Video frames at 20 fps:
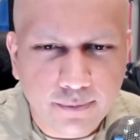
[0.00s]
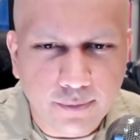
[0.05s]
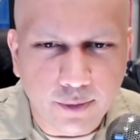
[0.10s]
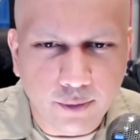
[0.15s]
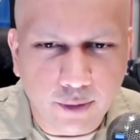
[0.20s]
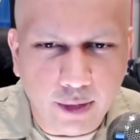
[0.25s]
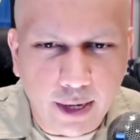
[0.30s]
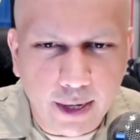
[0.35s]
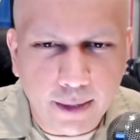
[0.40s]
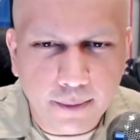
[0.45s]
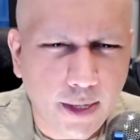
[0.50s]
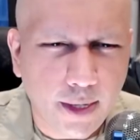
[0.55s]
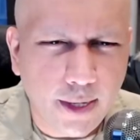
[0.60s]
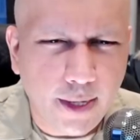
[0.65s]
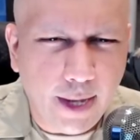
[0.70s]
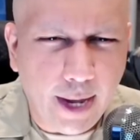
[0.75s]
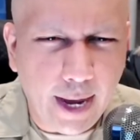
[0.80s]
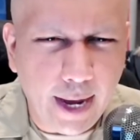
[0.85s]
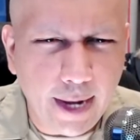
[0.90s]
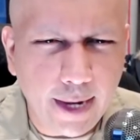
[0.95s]
Okay?
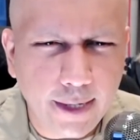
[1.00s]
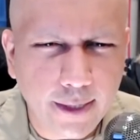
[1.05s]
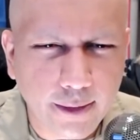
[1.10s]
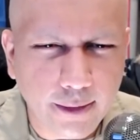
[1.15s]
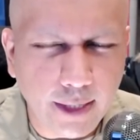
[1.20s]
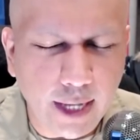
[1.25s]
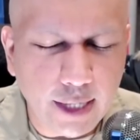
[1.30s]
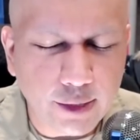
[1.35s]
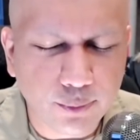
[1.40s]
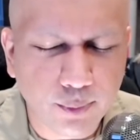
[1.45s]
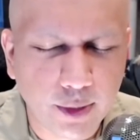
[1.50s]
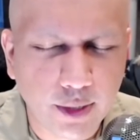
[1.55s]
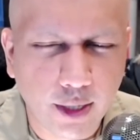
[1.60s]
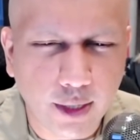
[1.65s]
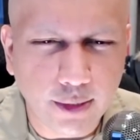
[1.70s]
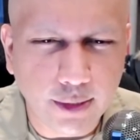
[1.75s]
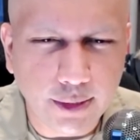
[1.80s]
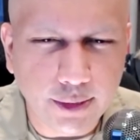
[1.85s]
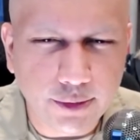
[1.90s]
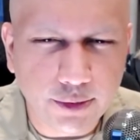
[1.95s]
And last but
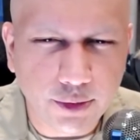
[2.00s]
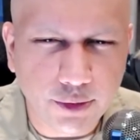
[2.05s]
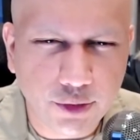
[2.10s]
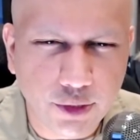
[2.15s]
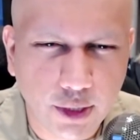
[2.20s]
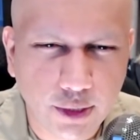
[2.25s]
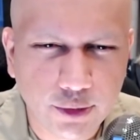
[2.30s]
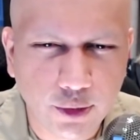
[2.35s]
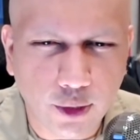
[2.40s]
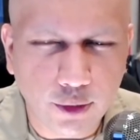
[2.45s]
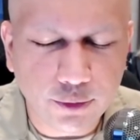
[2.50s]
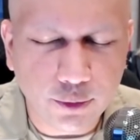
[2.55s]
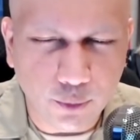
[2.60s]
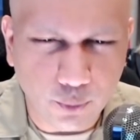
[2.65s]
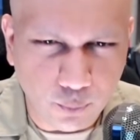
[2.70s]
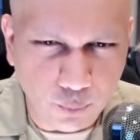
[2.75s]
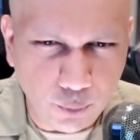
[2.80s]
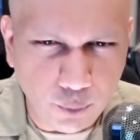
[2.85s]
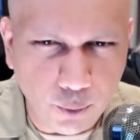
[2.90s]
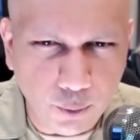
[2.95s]
not least, the judge also
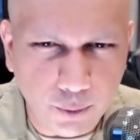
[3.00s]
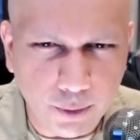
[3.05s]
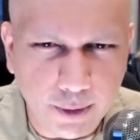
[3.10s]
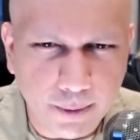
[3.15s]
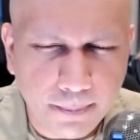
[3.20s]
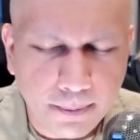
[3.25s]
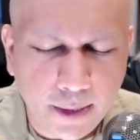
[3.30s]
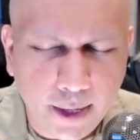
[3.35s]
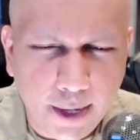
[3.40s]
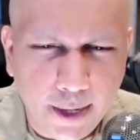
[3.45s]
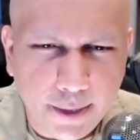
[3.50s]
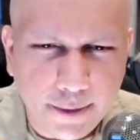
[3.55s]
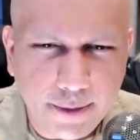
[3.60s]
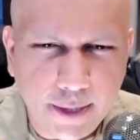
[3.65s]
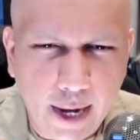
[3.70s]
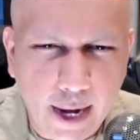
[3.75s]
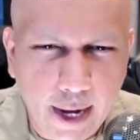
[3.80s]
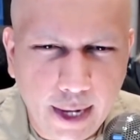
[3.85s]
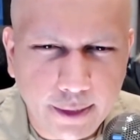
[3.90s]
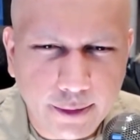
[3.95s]
ruled
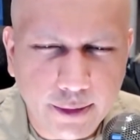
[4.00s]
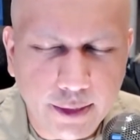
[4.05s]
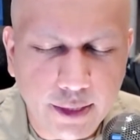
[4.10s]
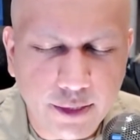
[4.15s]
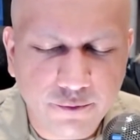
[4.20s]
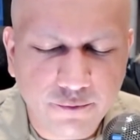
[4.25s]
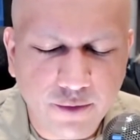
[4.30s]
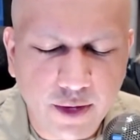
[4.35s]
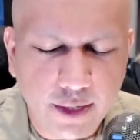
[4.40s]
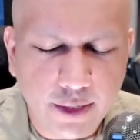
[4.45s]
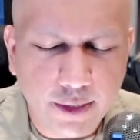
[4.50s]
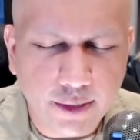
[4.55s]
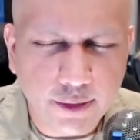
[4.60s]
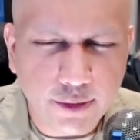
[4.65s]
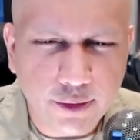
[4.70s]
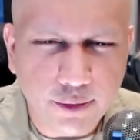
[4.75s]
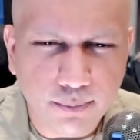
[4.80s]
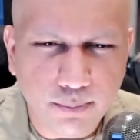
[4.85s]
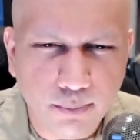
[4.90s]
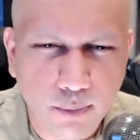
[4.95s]
that the
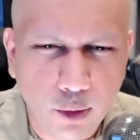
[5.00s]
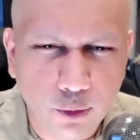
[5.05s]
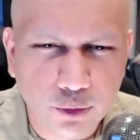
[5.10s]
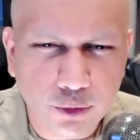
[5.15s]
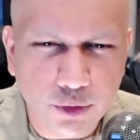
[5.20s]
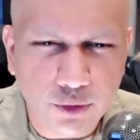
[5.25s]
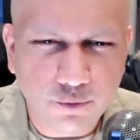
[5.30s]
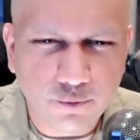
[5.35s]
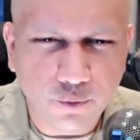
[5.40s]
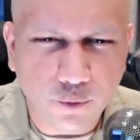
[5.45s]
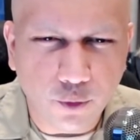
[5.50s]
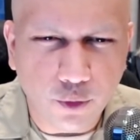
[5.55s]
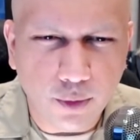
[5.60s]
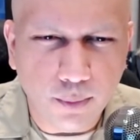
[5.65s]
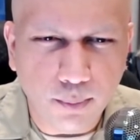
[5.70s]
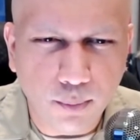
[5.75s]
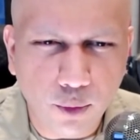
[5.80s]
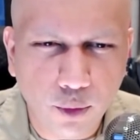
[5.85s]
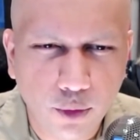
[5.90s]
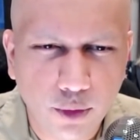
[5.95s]
defendant's motion for a
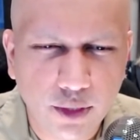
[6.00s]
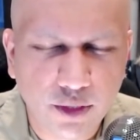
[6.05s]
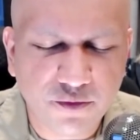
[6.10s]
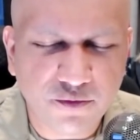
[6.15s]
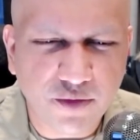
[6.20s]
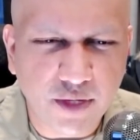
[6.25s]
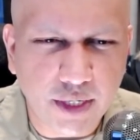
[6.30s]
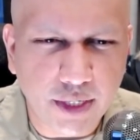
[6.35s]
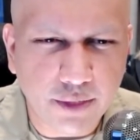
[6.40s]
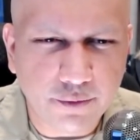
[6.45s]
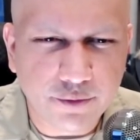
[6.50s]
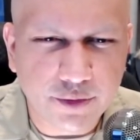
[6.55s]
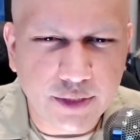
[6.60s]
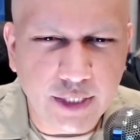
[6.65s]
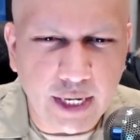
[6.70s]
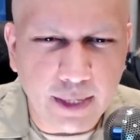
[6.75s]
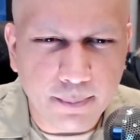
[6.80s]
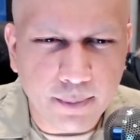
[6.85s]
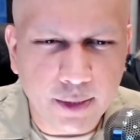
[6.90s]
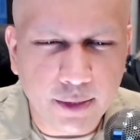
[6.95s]
more definitive
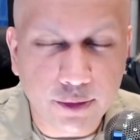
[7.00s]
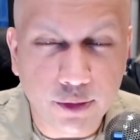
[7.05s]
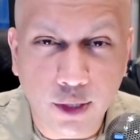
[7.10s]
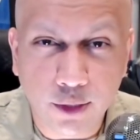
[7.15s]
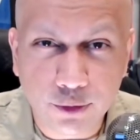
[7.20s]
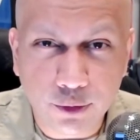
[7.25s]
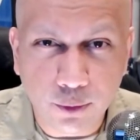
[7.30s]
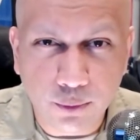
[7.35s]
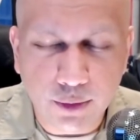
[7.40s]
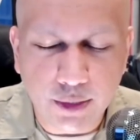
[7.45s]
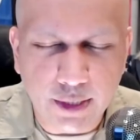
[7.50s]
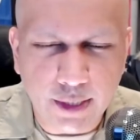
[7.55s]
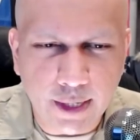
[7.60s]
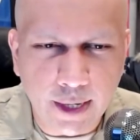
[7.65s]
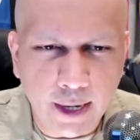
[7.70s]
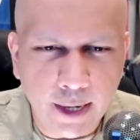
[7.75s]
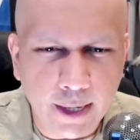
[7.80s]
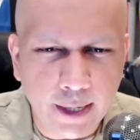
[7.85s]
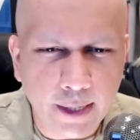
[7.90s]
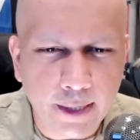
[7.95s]
statement is also
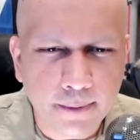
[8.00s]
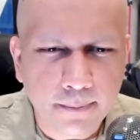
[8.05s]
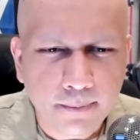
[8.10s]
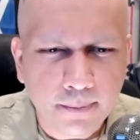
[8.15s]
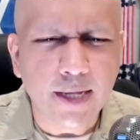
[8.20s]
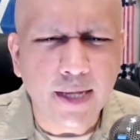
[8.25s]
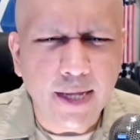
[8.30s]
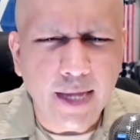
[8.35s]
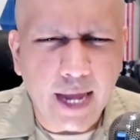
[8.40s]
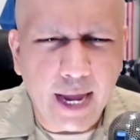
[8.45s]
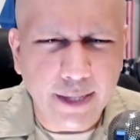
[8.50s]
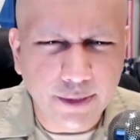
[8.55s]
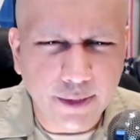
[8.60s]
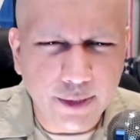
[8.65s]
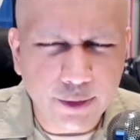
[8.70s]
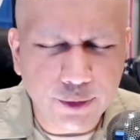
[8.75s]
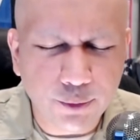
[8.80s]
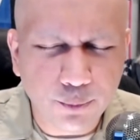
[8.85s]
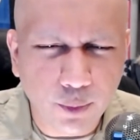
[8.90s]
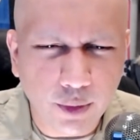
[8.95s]
denied, and
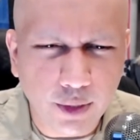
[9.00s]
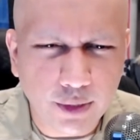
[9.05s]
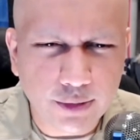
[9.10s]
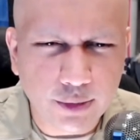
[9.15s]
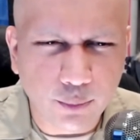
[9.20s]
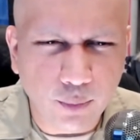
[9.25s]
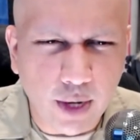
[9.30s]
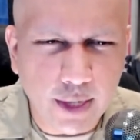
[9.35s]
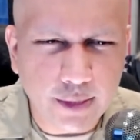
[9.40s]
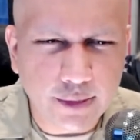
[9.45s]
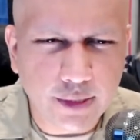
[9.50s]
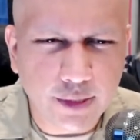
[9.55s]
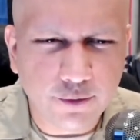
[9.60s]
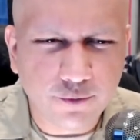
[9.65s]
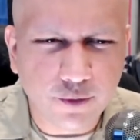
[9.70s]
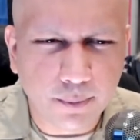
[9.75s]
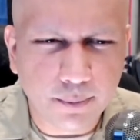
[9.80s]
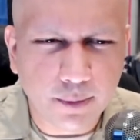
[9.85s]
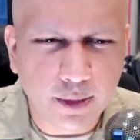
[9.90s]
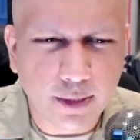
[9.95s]
this was arising
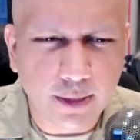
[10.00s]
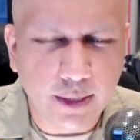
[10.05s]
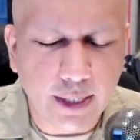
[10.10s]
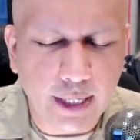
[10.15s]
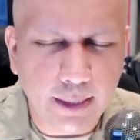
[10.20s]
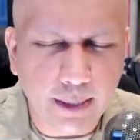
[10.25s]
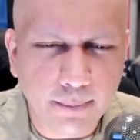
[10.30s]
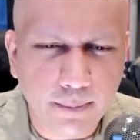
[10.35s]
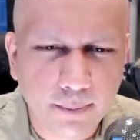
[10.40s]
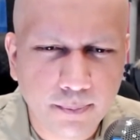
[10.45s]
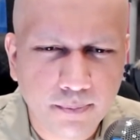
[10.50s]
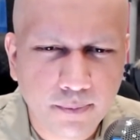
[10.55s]
from the claim,